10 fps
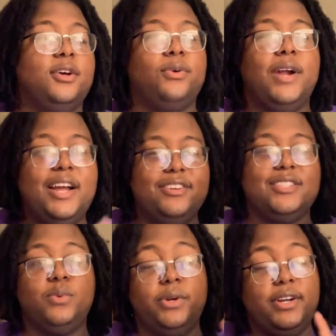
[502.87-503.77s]
around us.
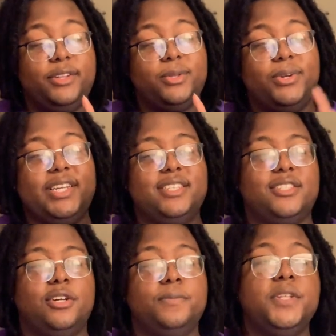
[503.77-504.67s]
We were in three.
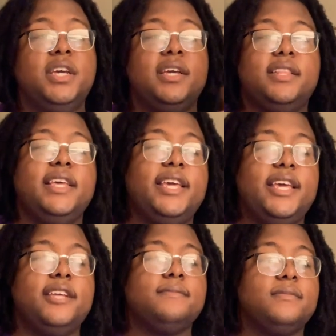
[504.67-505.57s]
So
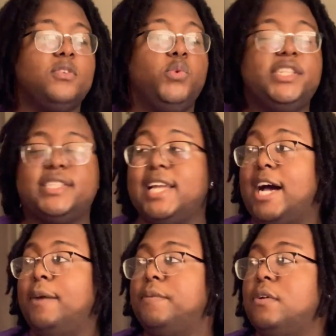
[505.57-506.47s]
then we
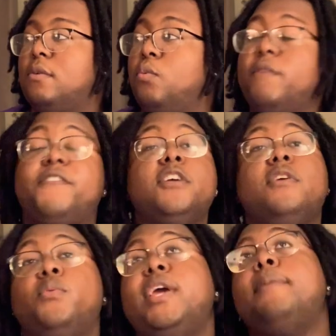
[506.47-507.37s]
stopped. Well, first of
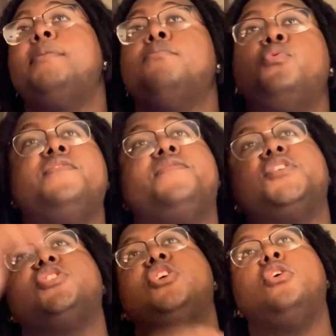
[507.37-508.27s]
all, we have been moving for
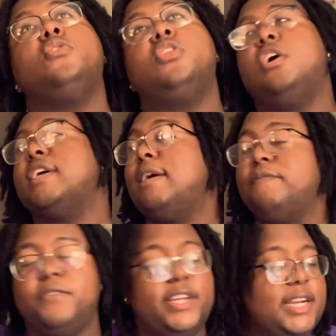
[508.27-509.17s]
so long and I'm
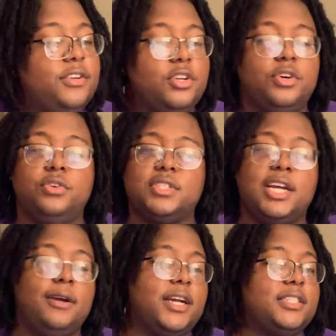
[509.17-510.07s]
freaking out the whole
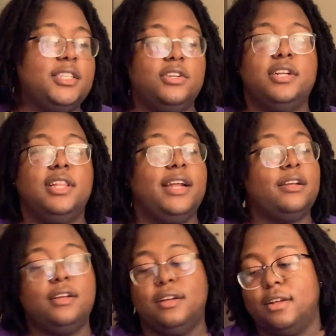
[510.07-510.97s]
time. I could tell they're
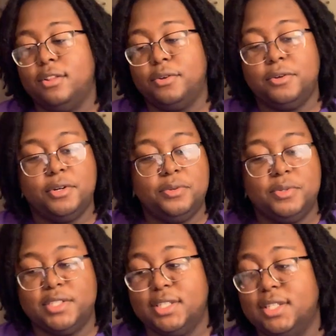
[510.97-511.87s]
like, oh Lord,
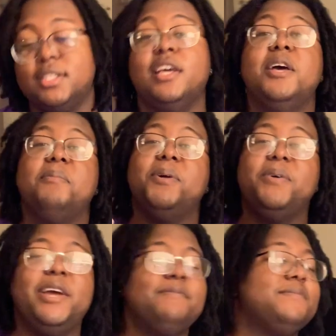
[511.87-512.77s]
who is this? But
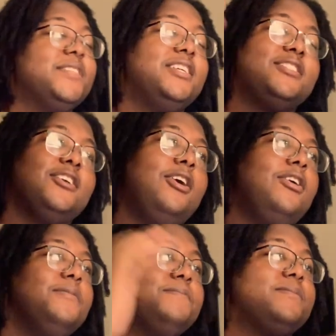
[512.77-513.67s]
anyway,
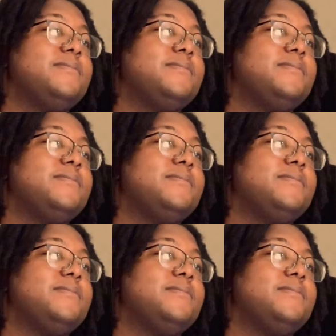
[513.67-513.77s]
so